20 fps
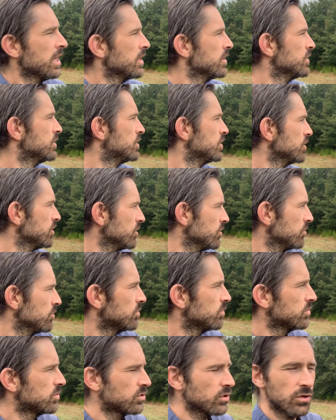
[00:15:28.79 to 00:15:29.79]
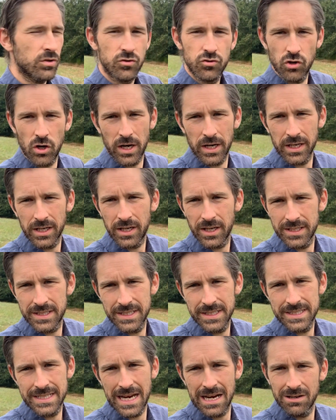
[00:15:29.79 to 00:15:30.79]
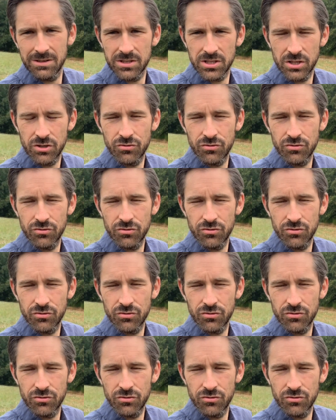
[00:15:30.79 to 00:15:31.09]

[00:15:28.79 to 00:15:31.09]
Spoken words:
Do you sort of try and cut it down to